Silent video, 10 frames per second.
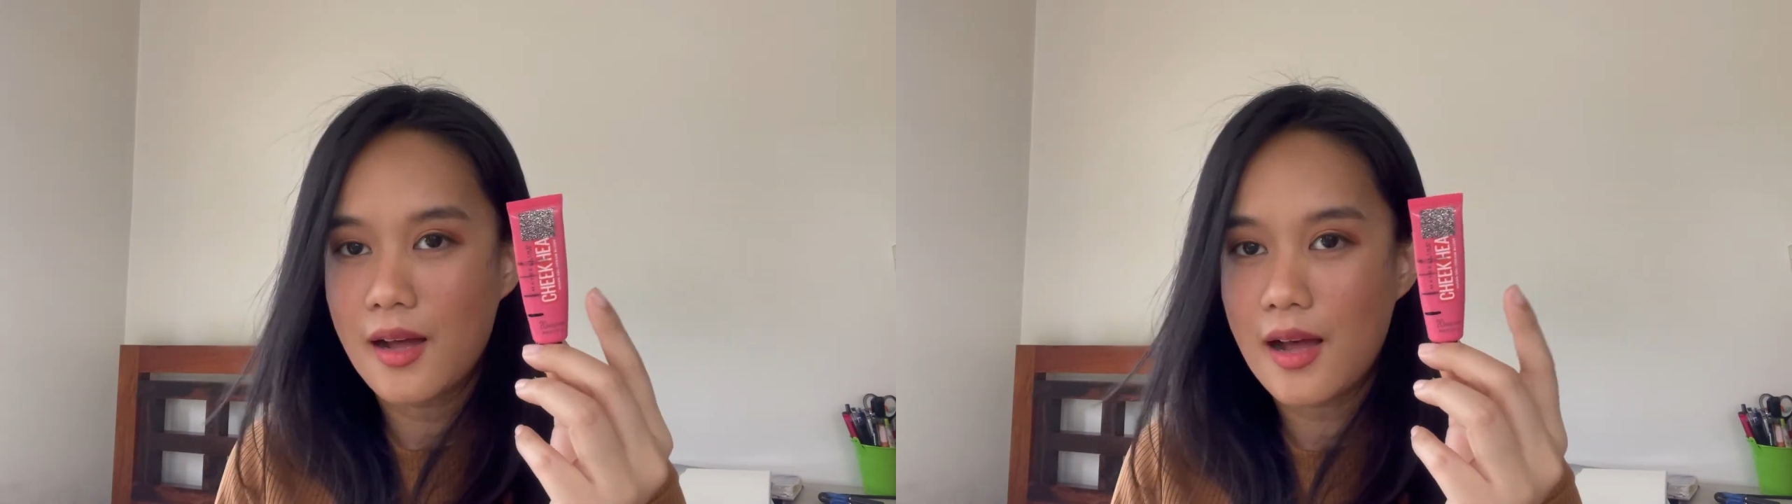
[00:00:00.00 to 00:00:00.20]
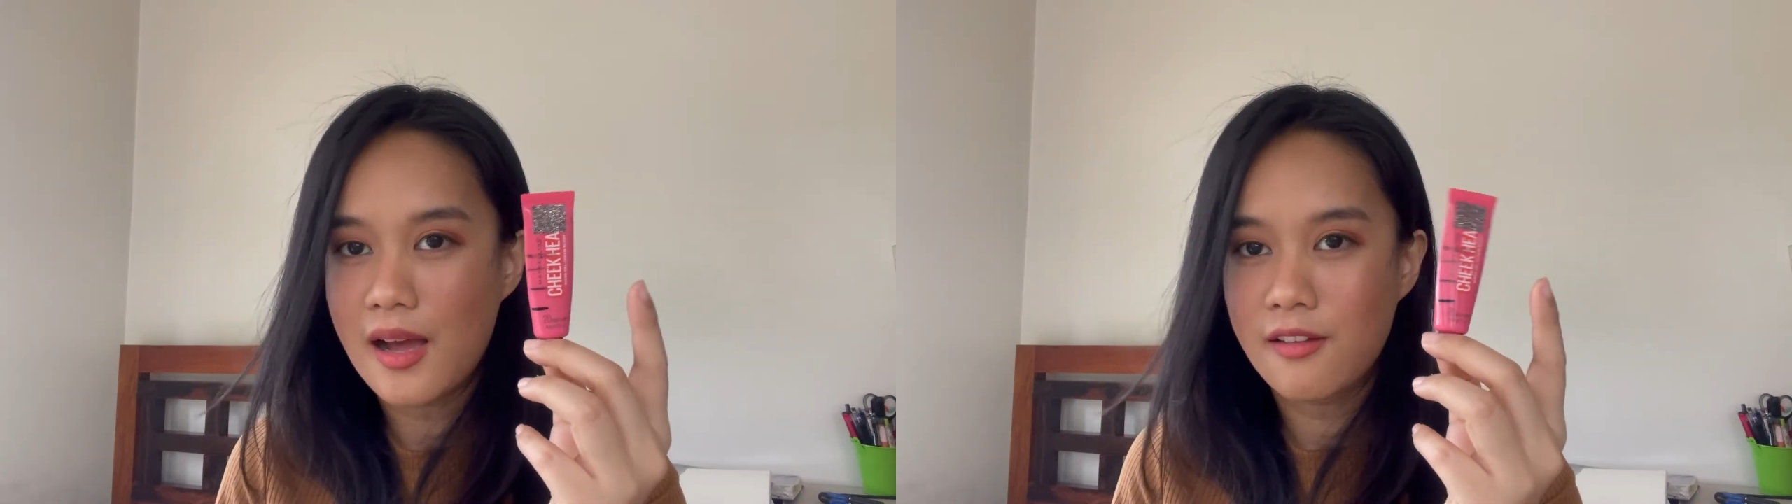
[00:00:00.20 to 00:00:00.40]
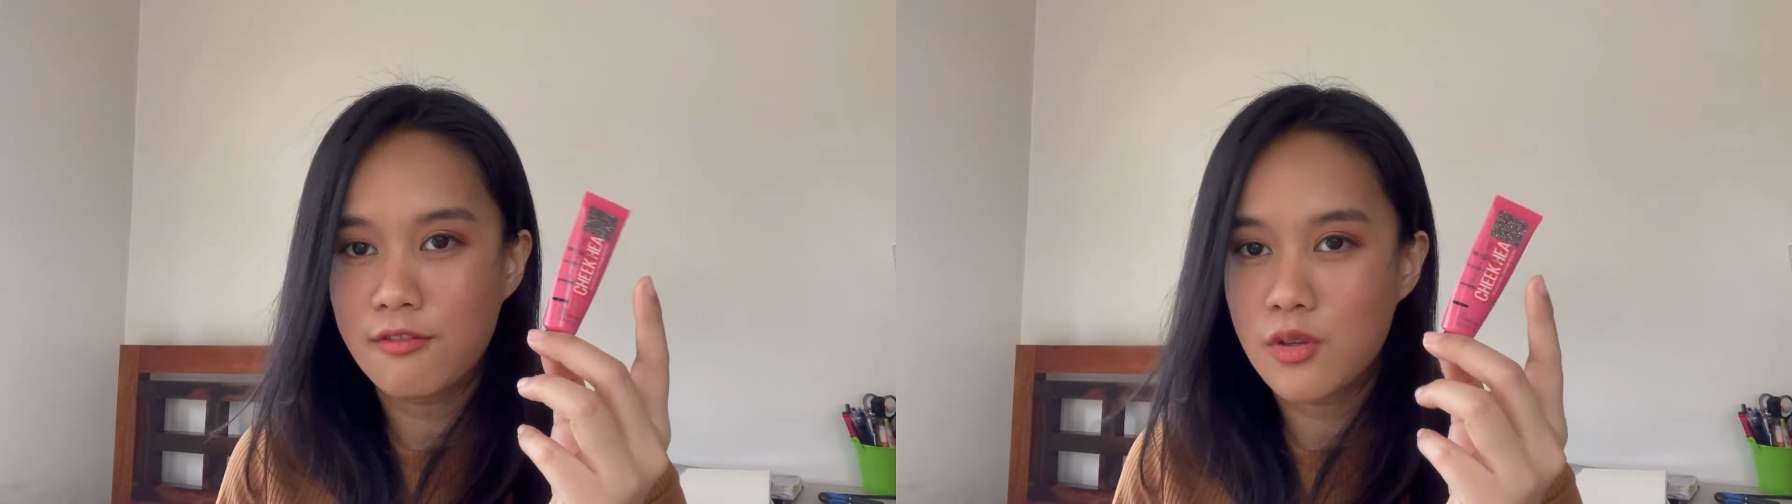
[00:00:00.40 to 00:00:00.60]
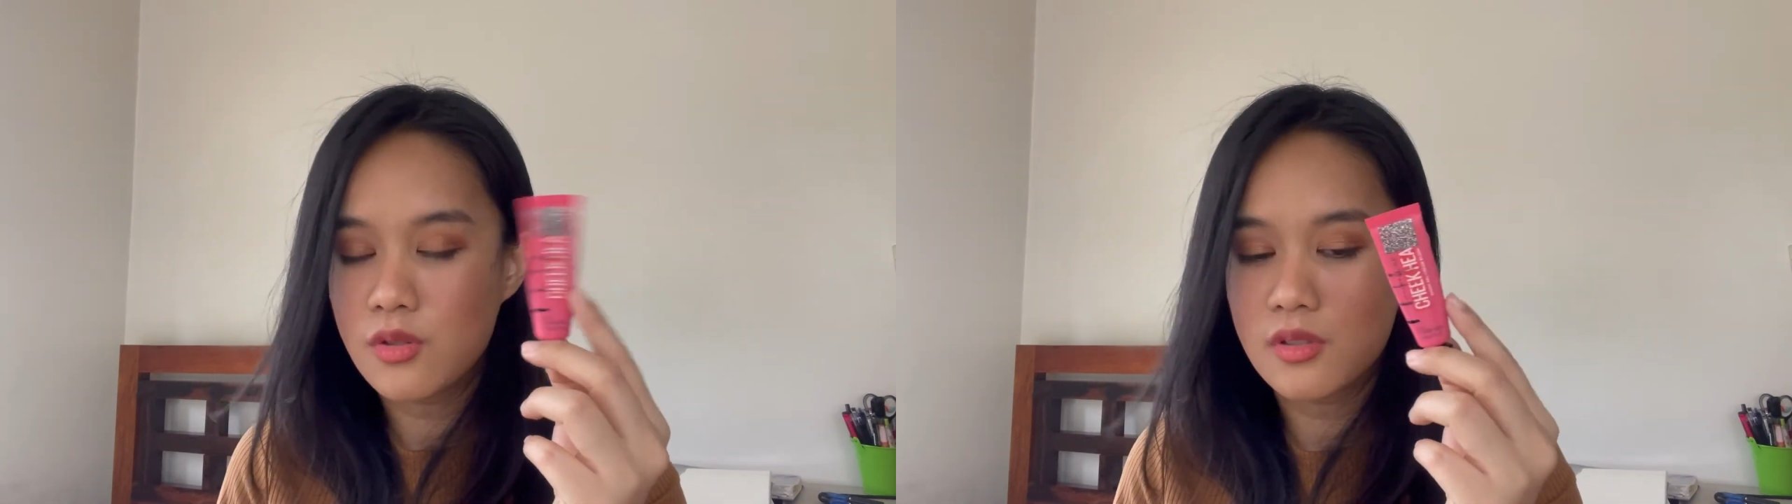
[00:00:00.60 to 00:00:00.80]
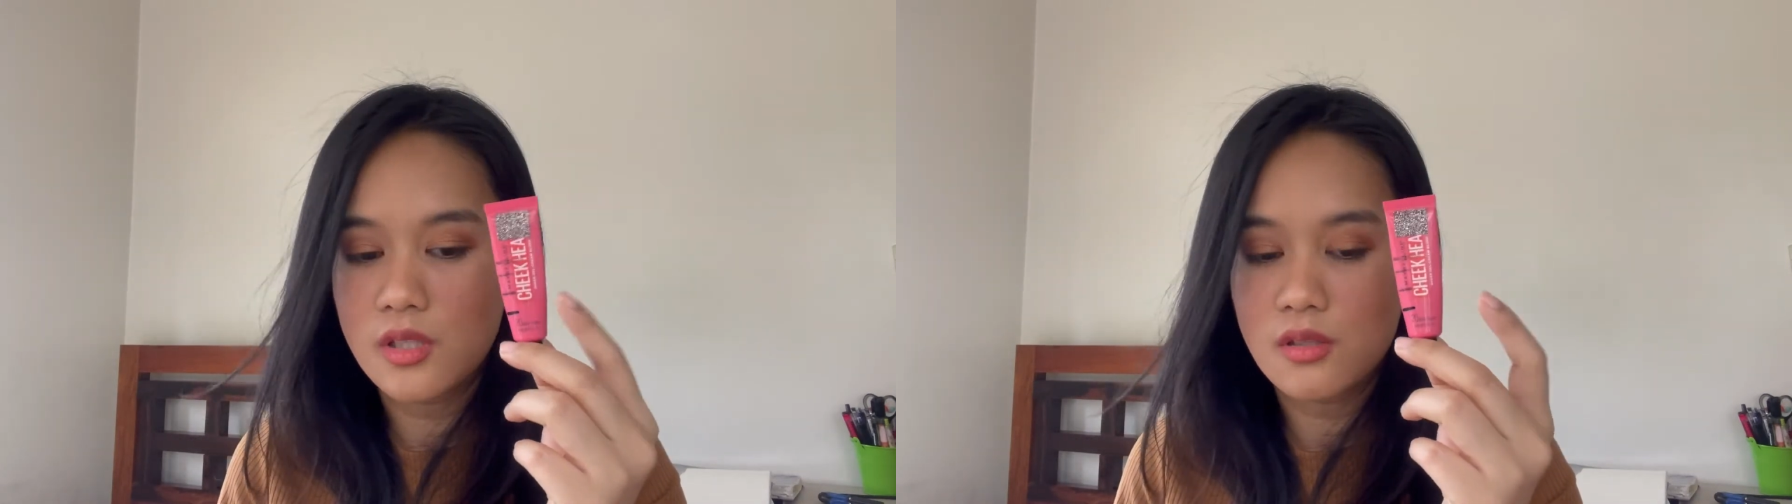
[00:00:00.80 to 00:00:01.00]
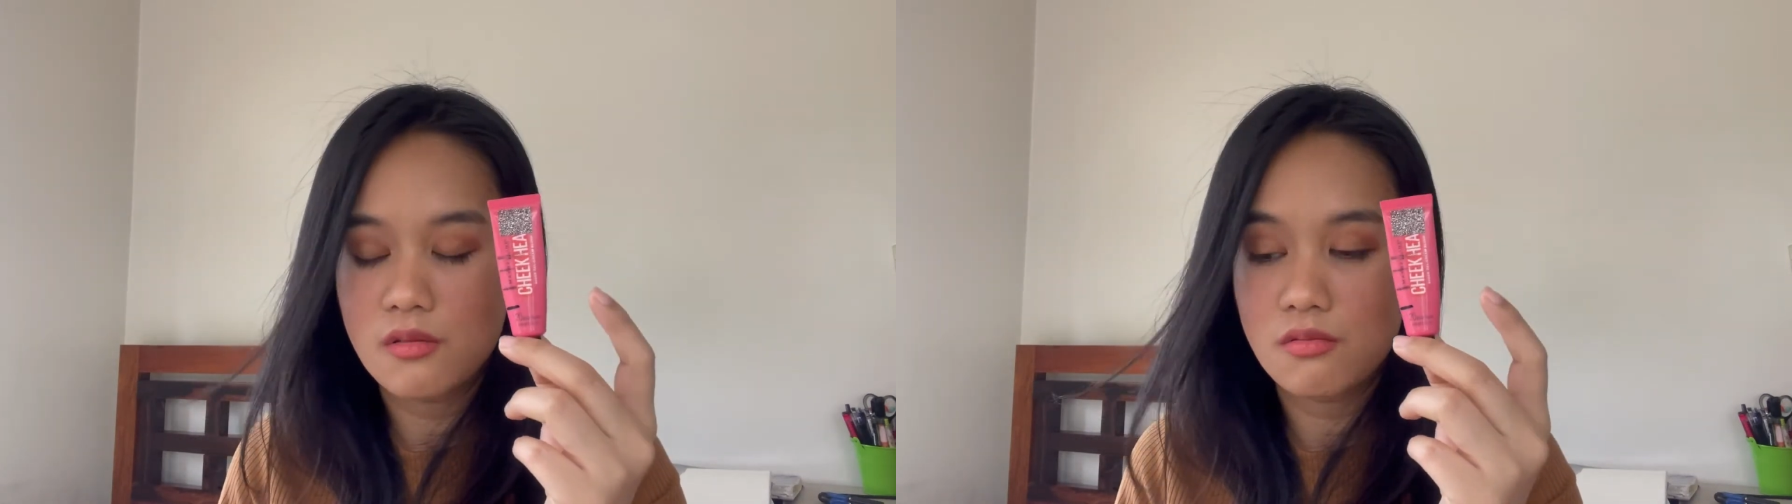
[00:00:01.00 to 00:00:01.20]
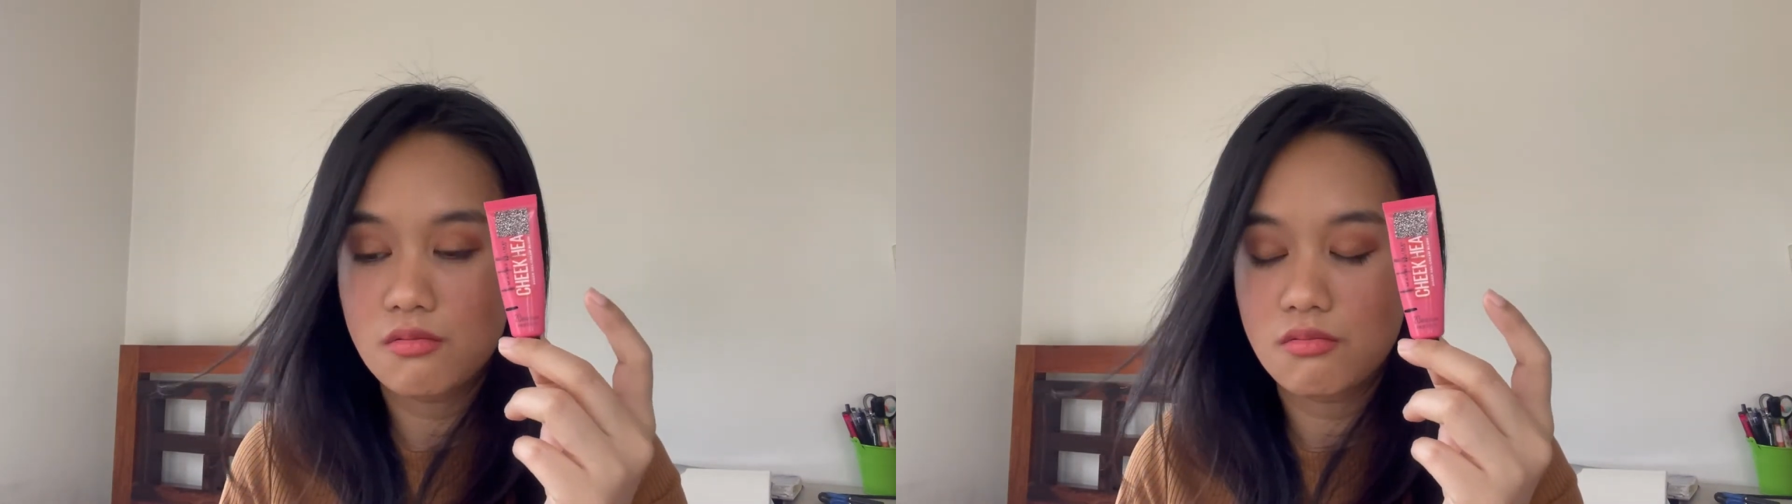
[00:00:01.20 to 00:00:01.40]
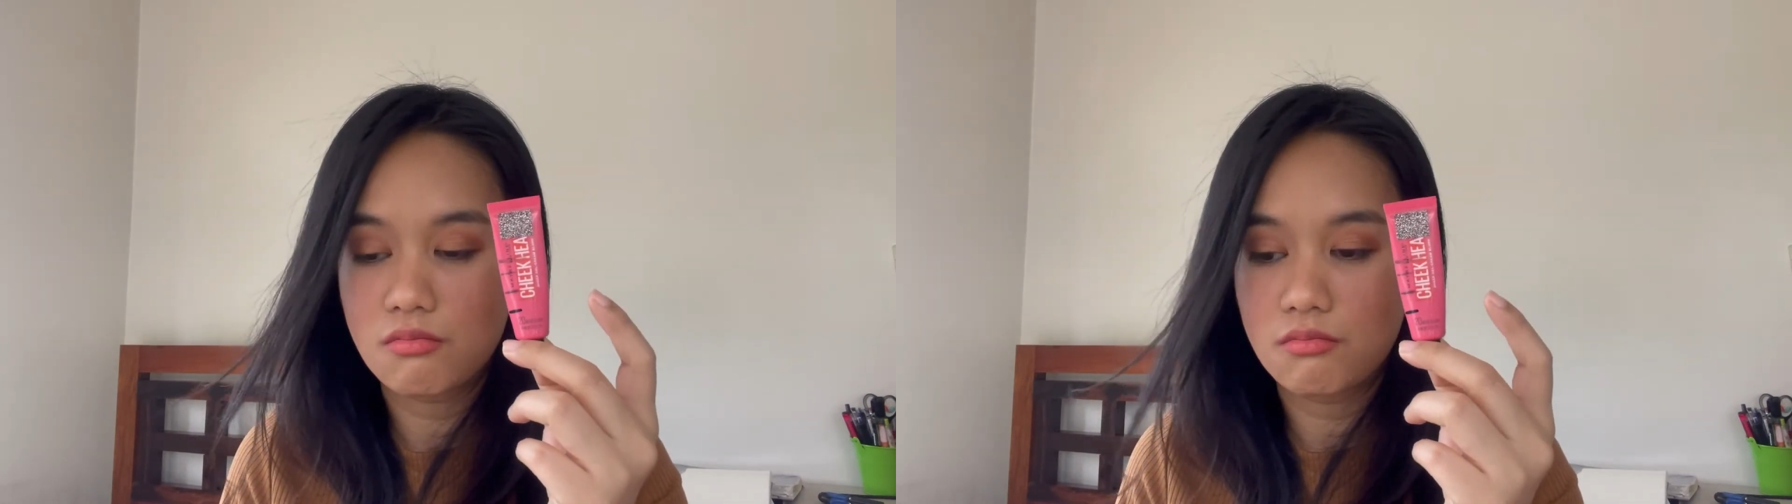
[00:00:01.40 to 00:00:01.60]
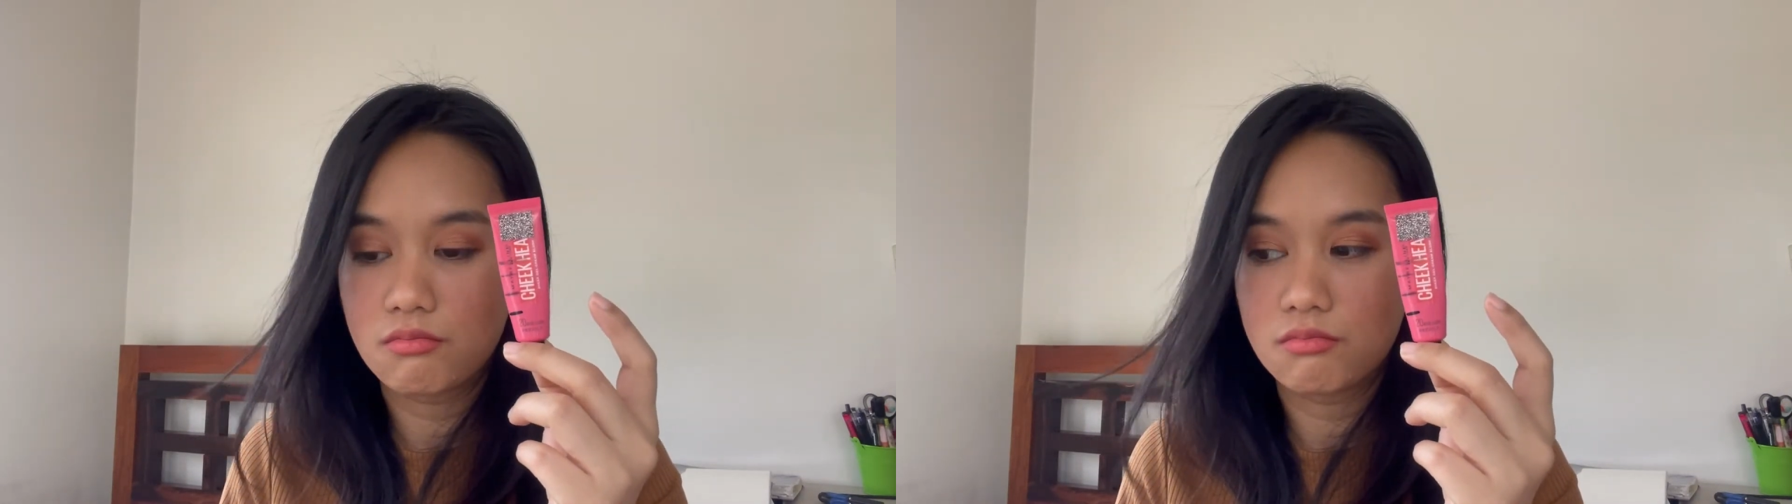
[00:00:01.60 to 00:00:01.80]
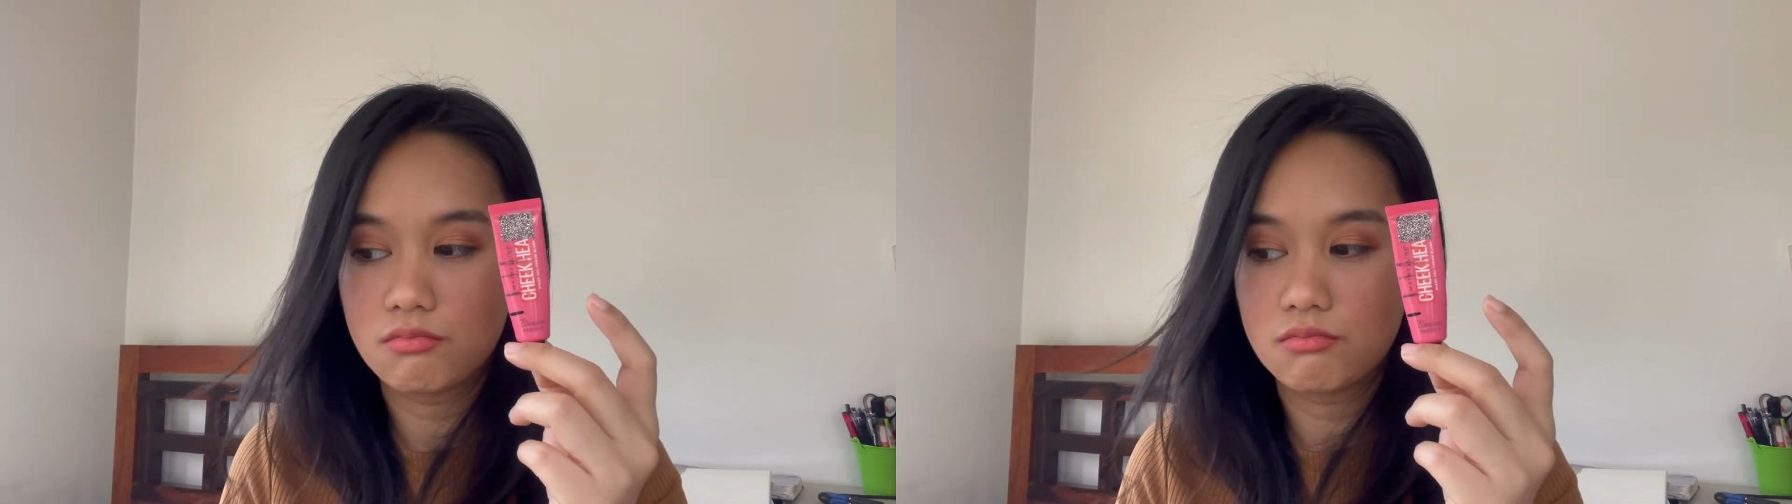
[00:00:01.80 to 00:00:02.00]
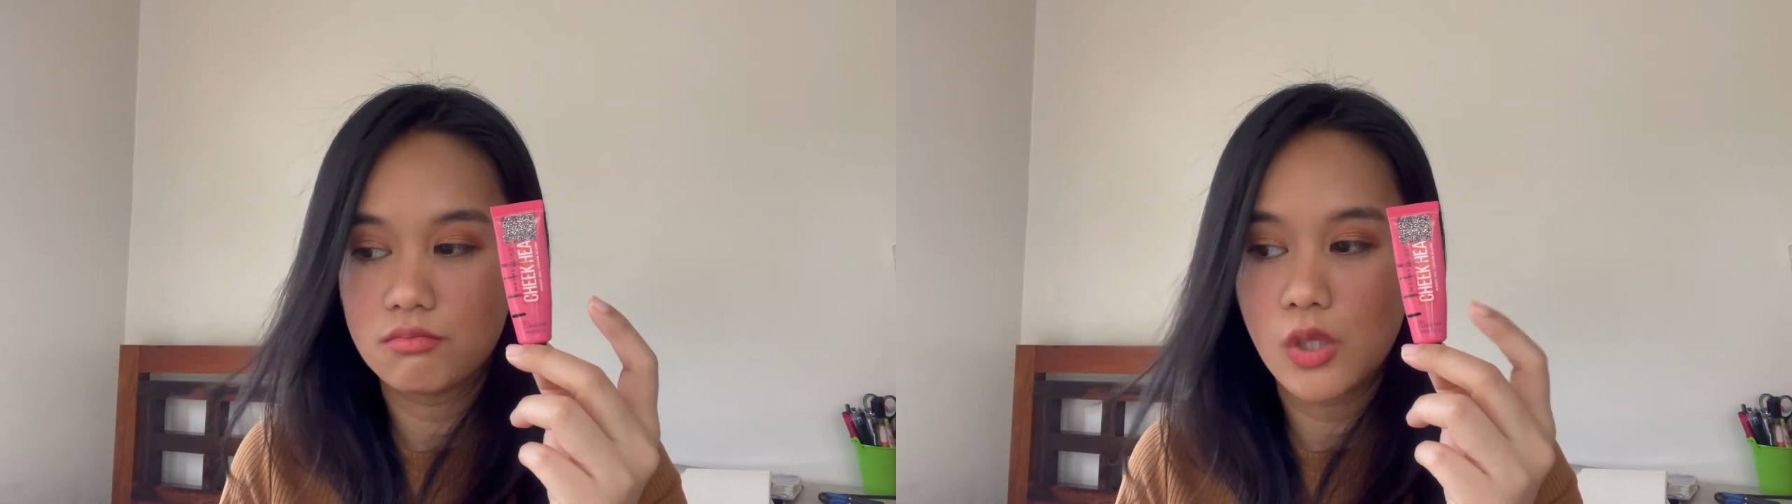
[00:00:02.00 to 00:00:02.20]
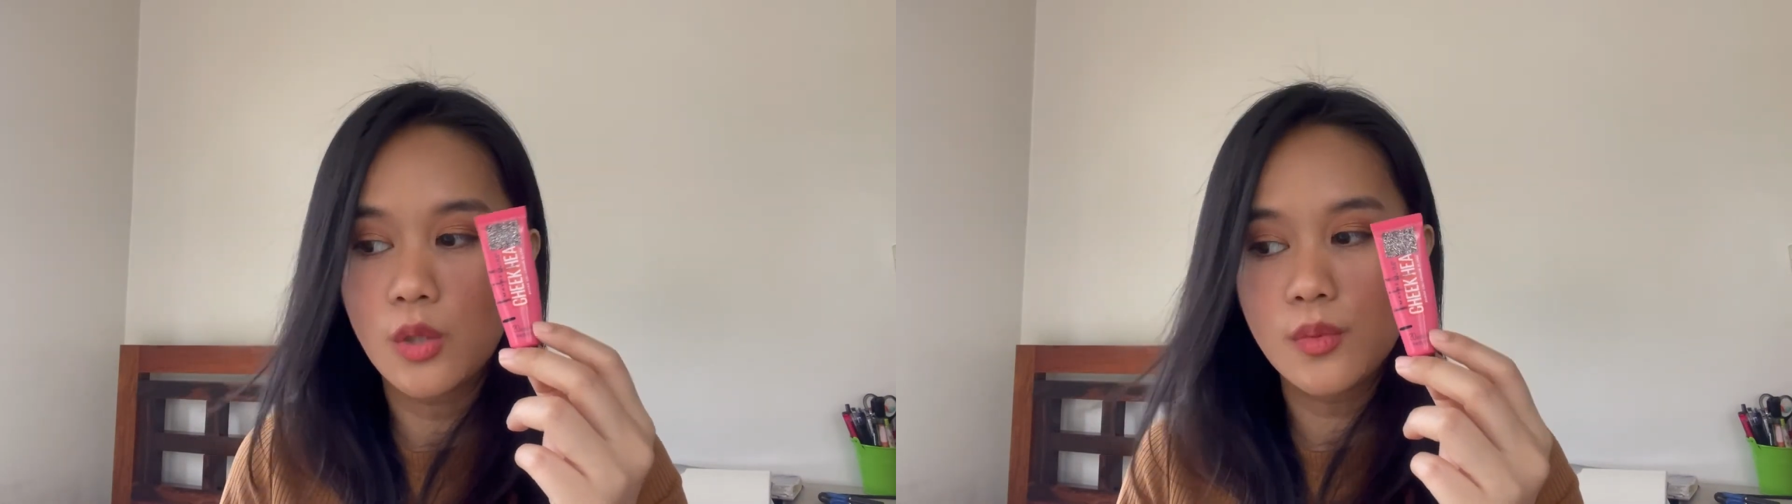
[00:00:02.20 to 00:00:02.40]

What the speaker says: I've used this a